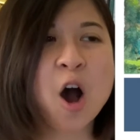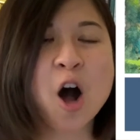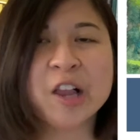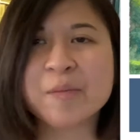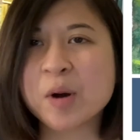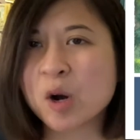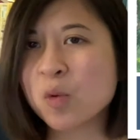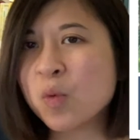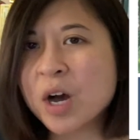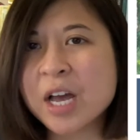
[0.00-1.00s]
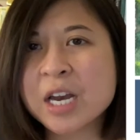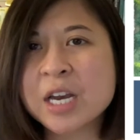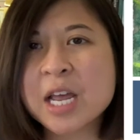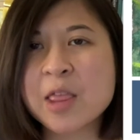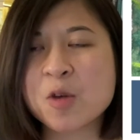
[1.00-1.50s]
all of part
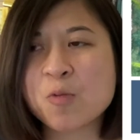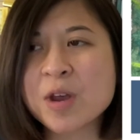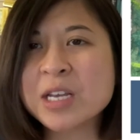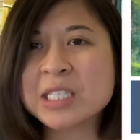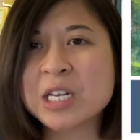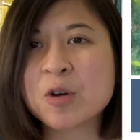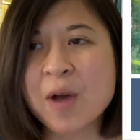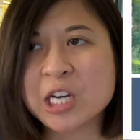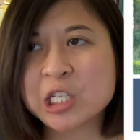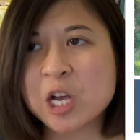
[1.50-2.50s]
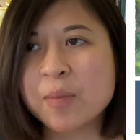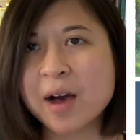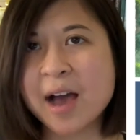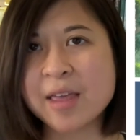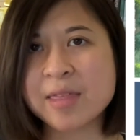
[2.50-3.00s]
1, and the reason and rationale
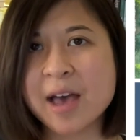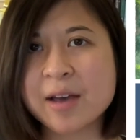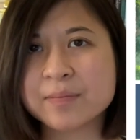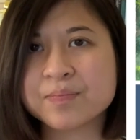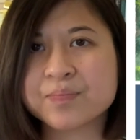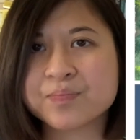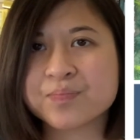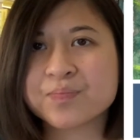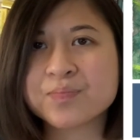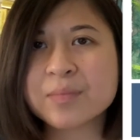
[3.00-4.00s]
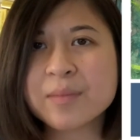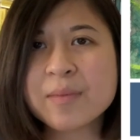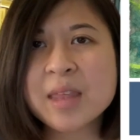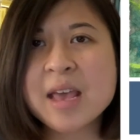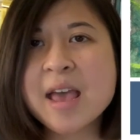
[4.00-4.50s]
behind that.
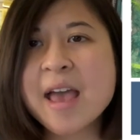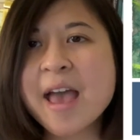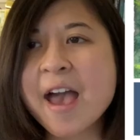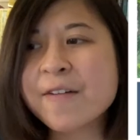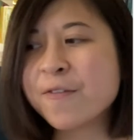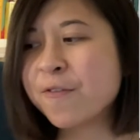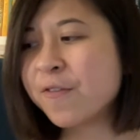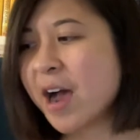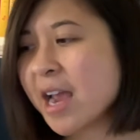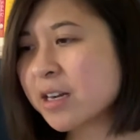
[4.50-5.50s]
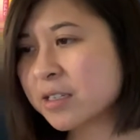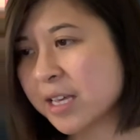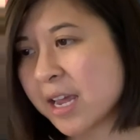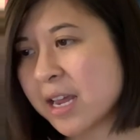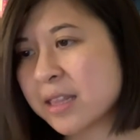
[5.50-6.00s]
And
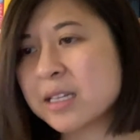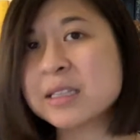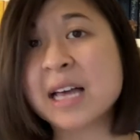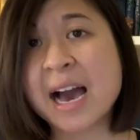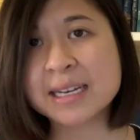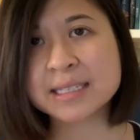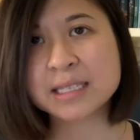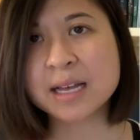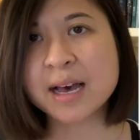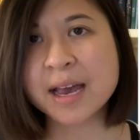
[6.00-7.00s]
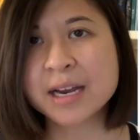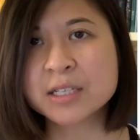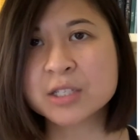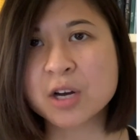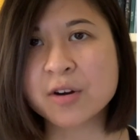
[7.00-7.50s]
finally, the last slide,
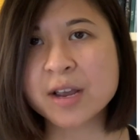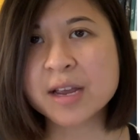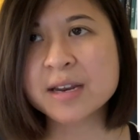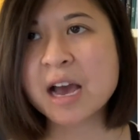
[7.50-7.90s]
sorry,